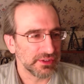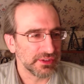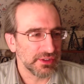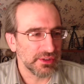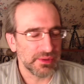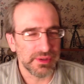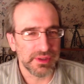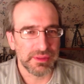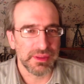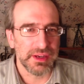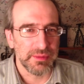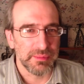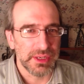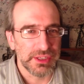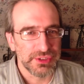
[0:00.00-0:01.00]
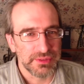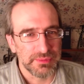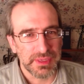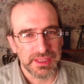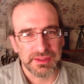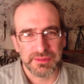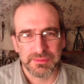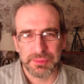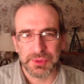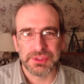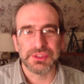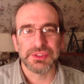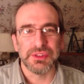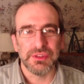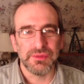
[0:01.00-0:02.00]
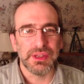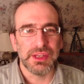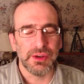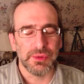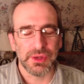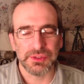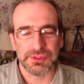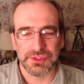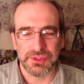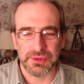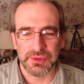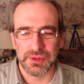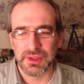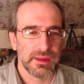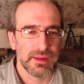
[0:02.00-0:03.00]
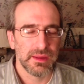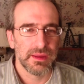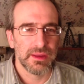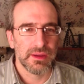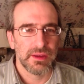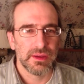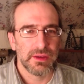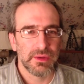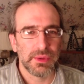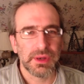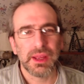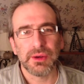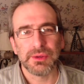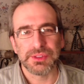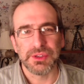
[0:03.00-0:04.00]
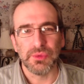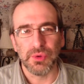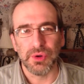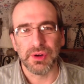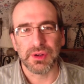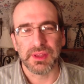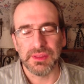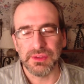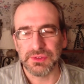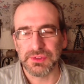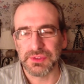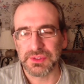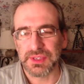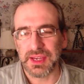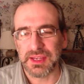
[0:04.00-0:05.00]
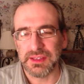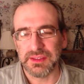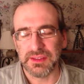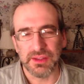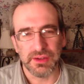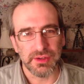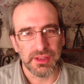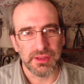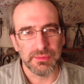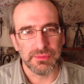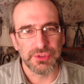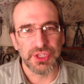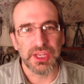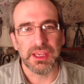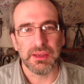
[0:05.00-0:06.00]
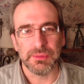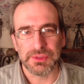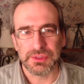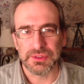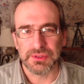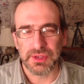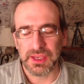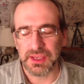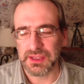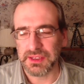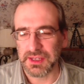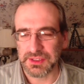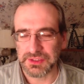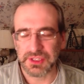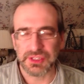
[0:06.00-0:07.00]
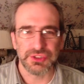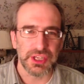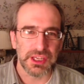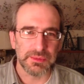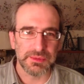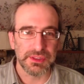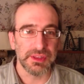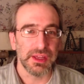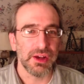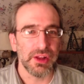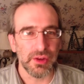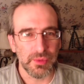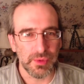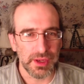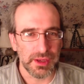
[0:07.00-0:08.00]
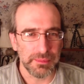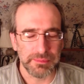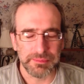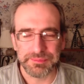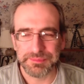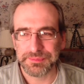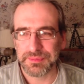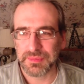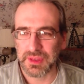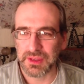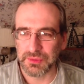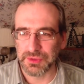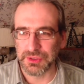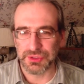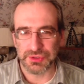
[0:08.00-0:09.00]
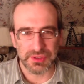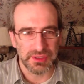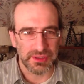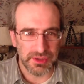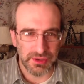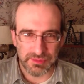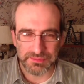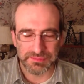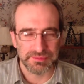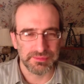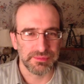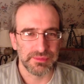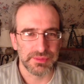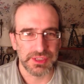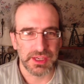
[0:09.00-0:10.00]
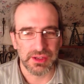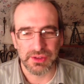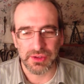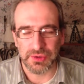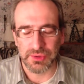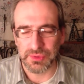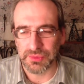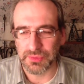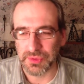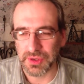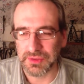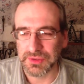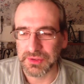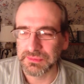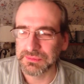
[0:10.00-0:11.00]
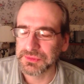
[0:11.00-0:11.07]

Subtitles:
So I thought I'd put this in the video also. One day I was at work and there's this guy there named James, okay? And I saw James in the hallway. Usually, you know, say hello or whatever.